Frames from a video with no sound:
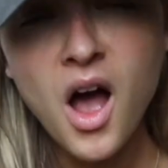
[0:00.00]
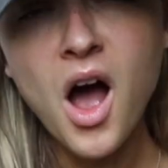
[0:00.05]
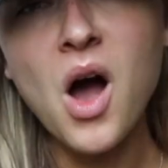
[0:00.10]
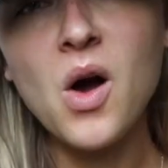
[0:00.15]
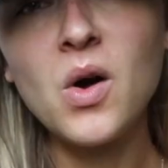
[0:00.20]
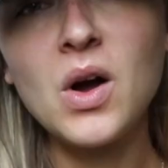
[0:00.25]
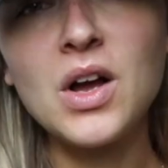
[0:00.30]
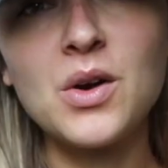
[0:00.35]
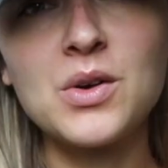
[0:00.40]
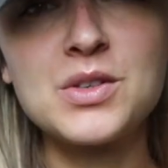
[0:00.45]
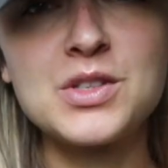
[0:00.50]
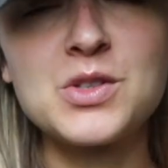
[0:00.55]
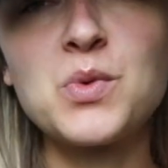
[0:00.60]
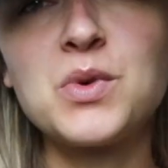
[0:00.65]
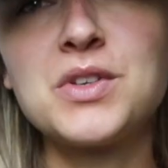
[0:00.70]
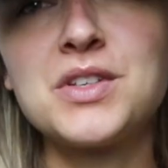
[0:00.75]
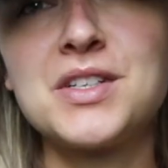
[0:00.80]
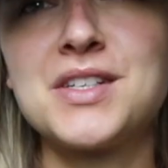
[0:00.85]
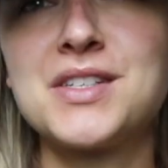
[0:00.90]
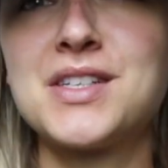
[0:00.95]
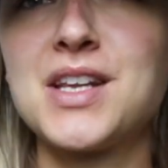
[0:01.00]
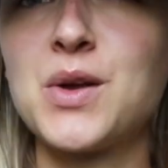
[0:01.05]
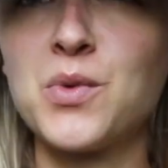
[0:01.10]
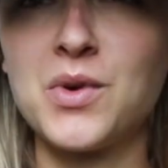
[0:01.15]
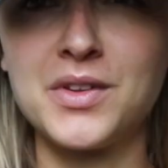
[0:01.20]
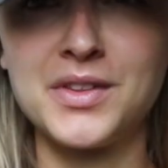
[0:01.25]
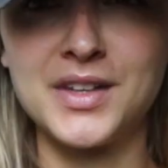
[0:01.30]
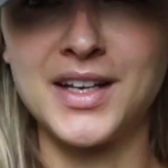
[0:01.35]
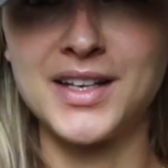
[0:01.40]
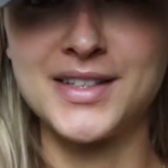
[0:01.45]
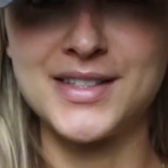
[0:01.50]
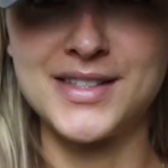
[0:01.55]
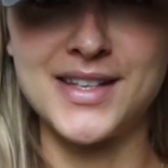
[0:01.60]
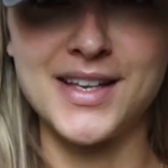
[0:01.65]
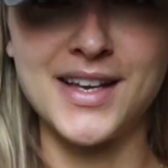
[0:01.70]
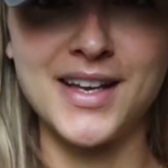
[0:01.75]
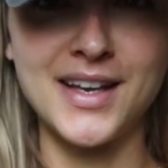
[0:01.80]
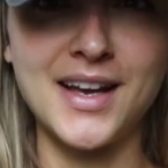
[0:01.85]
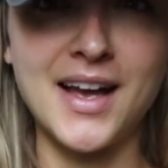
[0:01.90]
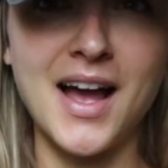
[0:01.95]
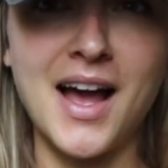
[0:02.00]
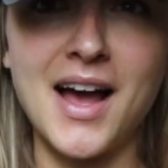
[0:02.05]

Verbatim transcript: Oh, I also wanted to say one last thing.